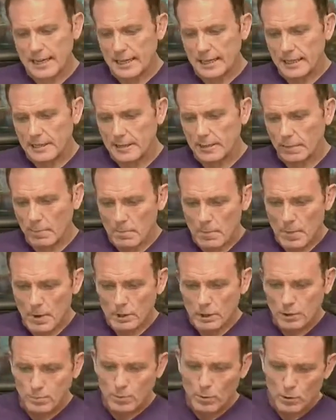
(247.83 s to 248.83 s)
is
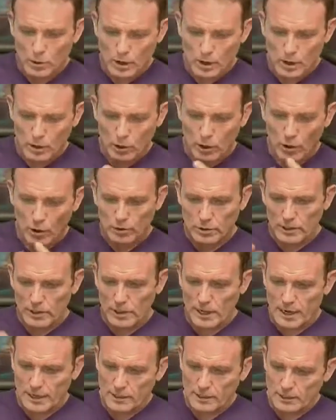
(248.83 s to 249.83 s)
much more along the
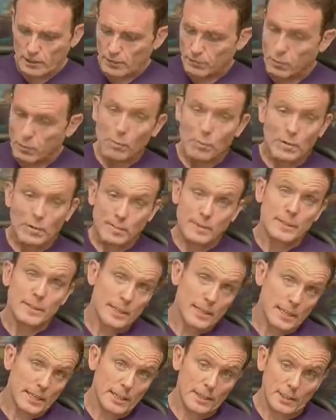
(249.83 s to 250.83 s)
lines of what we've been
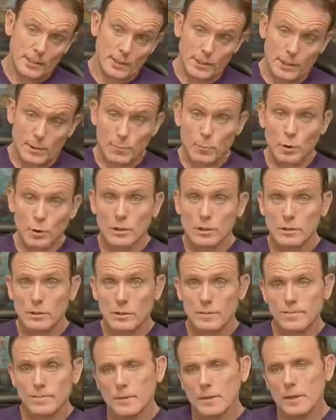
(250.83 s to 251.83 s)
seeing in the SIP world,